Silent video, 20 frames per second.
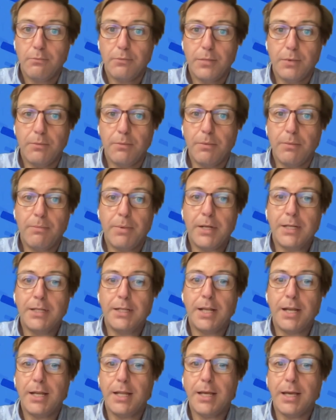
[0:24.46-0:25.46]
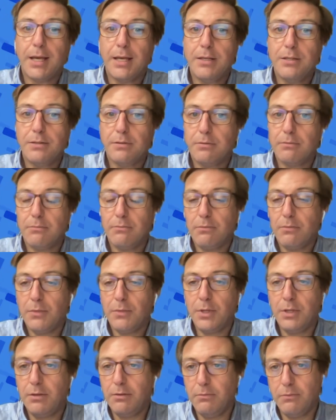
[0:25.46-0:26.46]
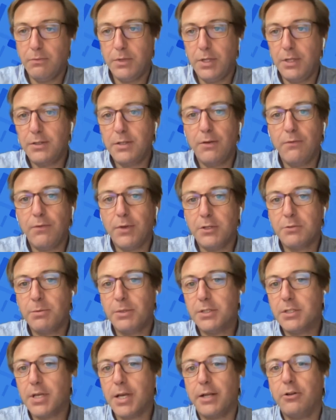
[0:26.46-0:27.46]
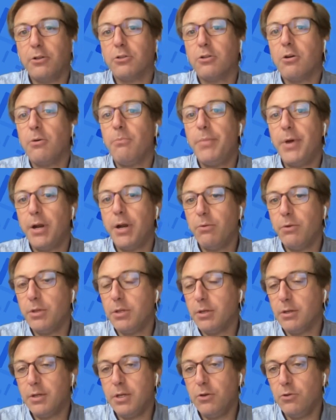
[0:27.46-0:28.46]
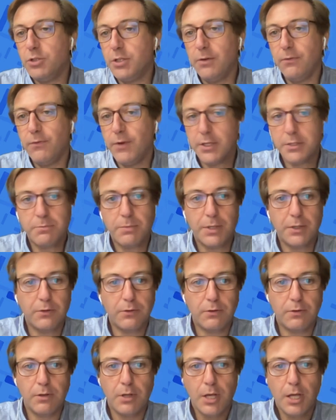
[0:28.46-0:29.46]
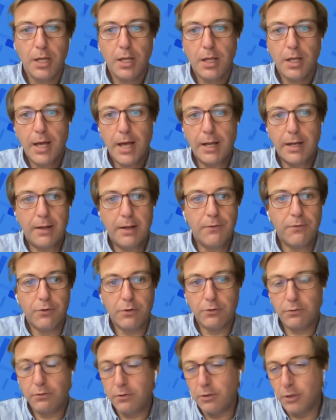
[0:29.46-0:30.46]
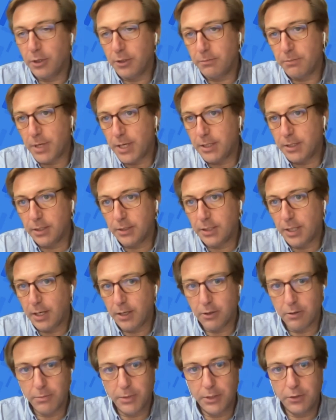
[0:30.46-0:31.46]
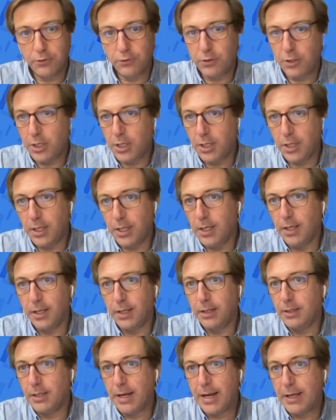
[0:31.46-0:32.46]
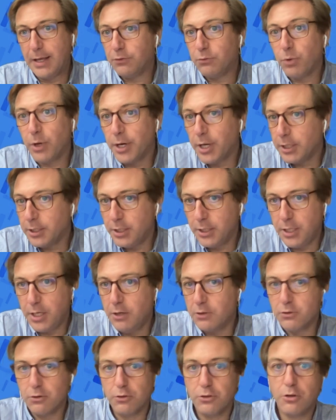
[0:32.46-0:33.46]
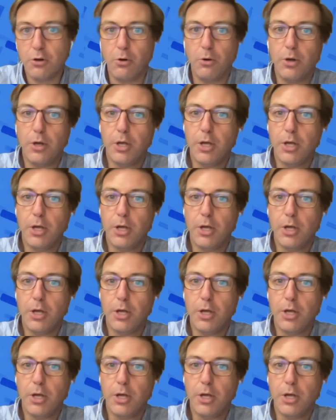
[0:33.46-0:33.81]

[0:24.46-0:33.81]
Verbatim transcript: But in any case, these investments cannot compare with the huge investments and efforts done by the telecom industry in the last one hundred years or so,